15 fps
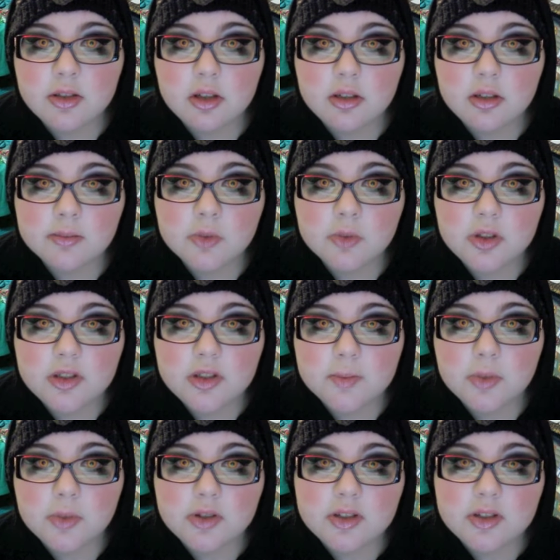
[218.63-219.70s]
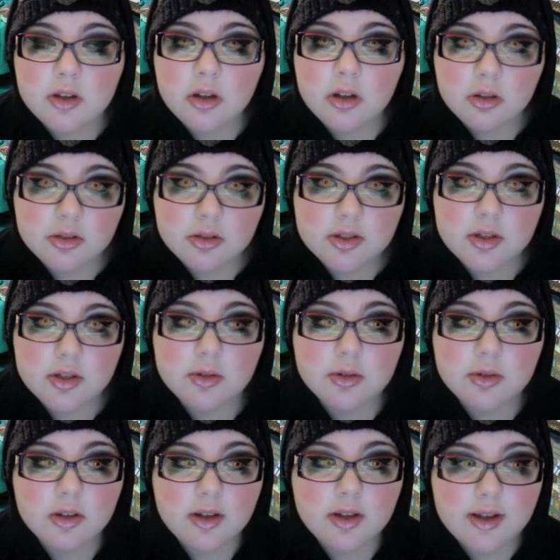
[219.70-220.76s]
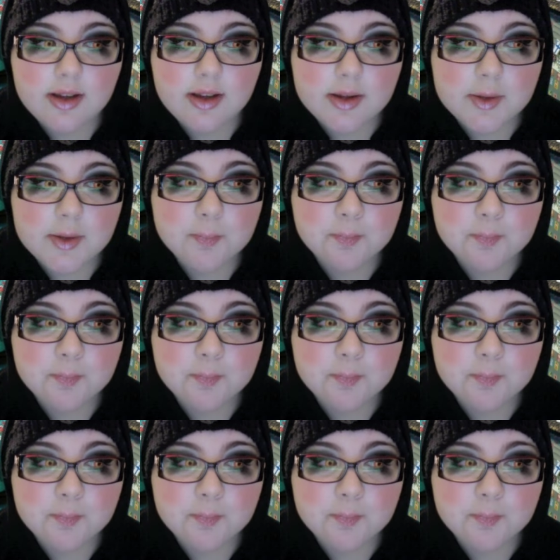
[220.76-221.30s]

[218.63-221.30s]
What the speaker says: I'm going to post also a